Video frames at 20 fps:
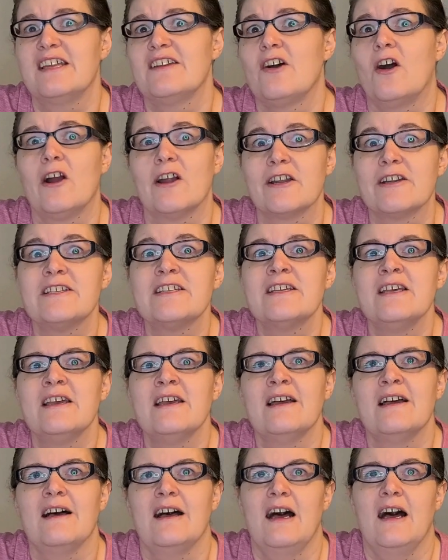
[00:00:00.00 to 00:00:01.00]
art.
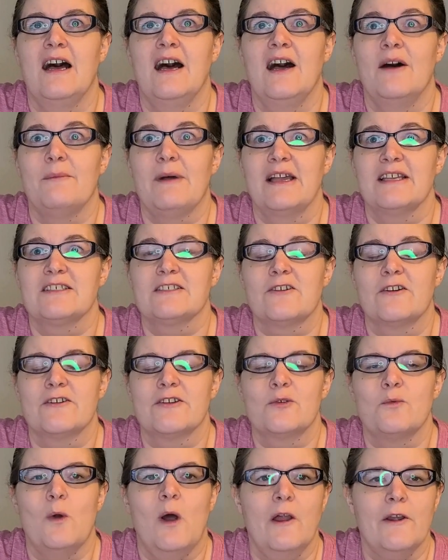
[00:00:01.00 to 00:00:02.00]
I started
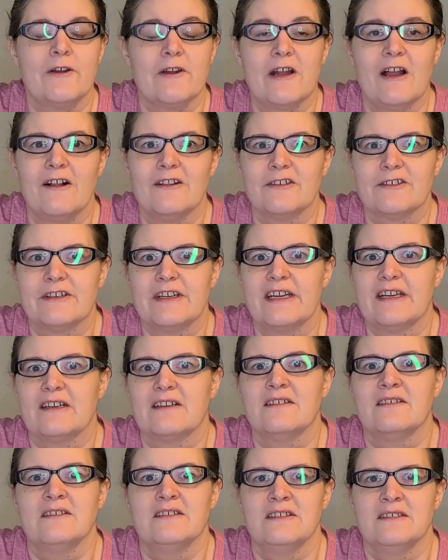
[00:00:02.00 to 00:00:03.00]
watercoloring
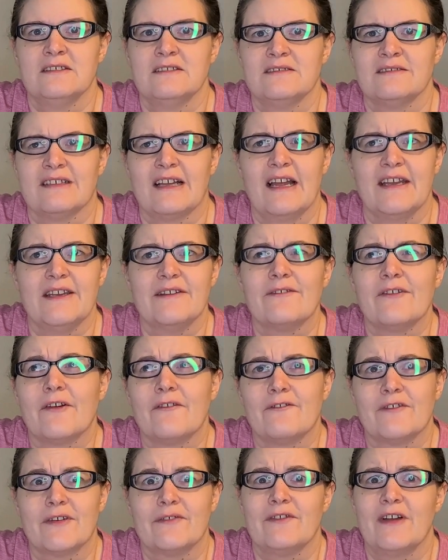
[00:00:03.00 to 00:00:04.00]
kind of
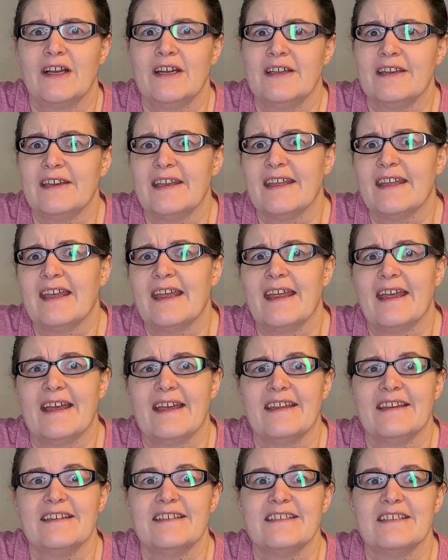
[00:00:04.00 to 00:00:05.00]
for fun
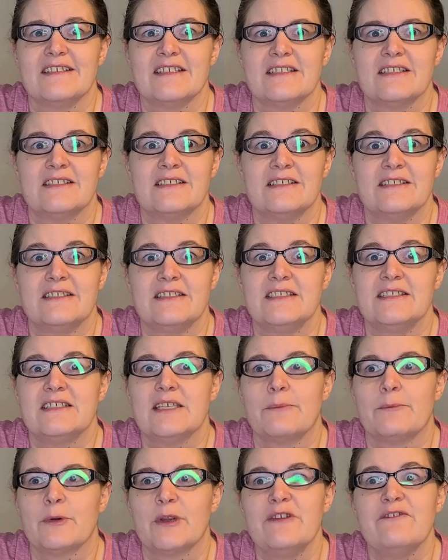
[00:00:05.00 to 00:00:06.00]
and did
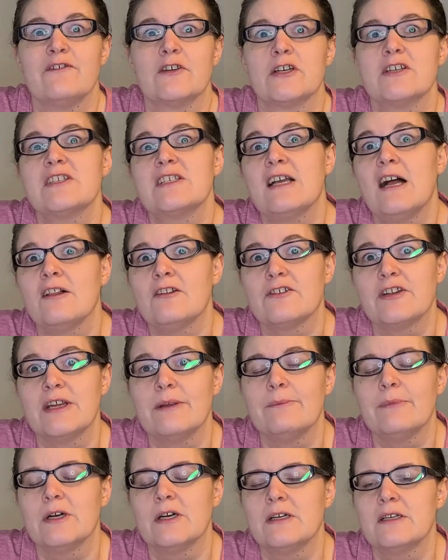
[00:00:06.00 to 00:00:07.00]
some reverse coloring
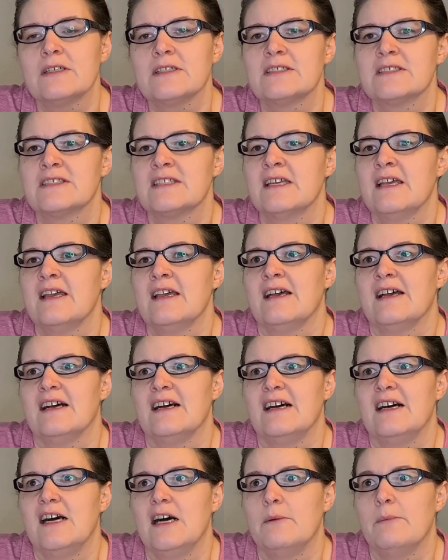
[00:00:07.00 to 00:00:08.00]
books.
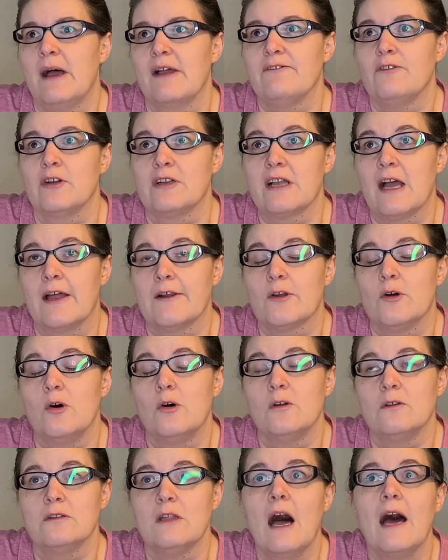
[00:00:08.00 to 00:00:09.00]
I've gotten a
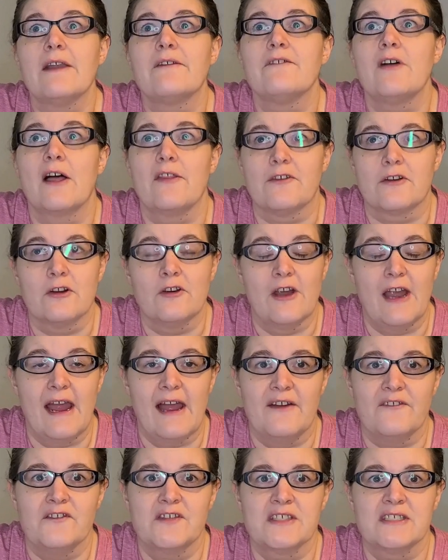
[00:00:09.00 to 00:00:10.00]
whole lot of other
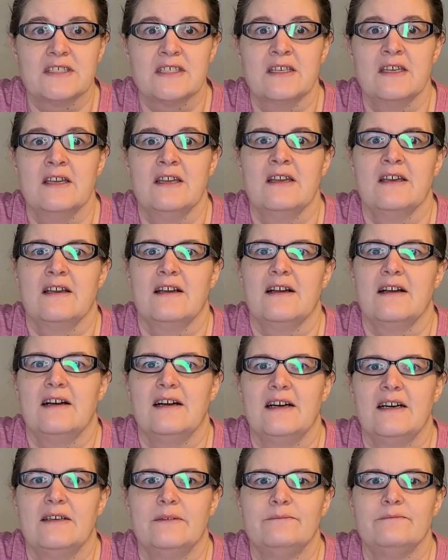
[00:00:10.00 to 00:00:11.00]
crafts
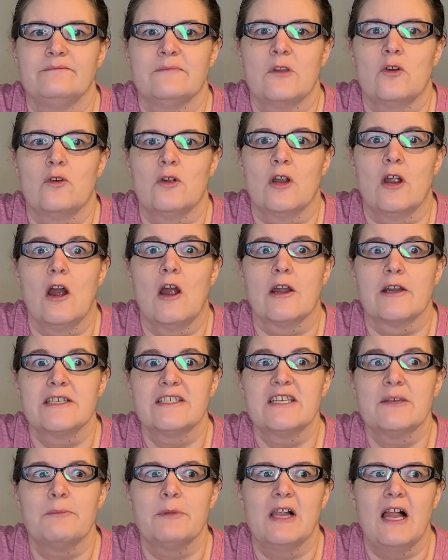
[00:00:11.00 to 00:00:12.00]
or art
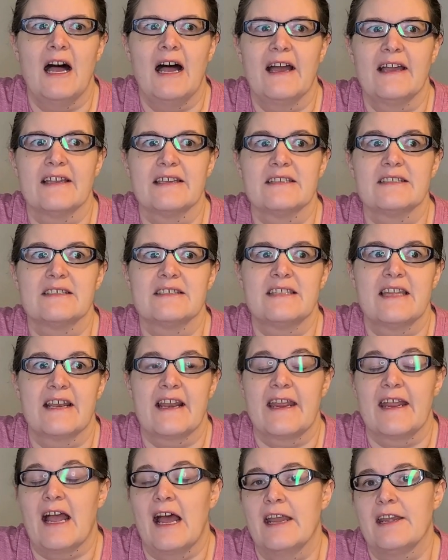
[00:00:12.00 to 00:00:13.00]
supplies that I
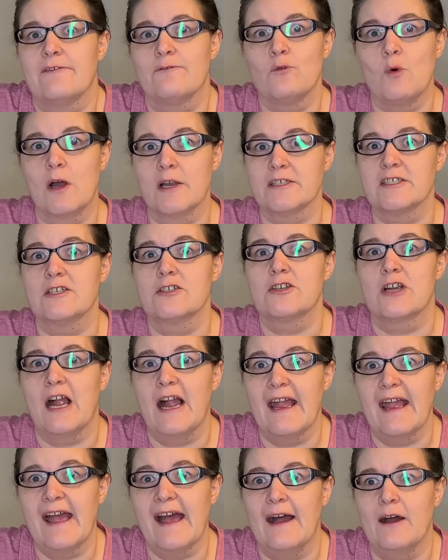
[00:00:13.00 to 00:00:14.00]
kind of want to
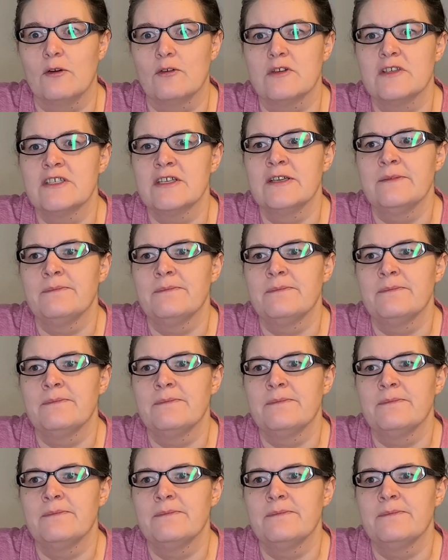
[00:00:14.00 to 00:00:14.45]
try out.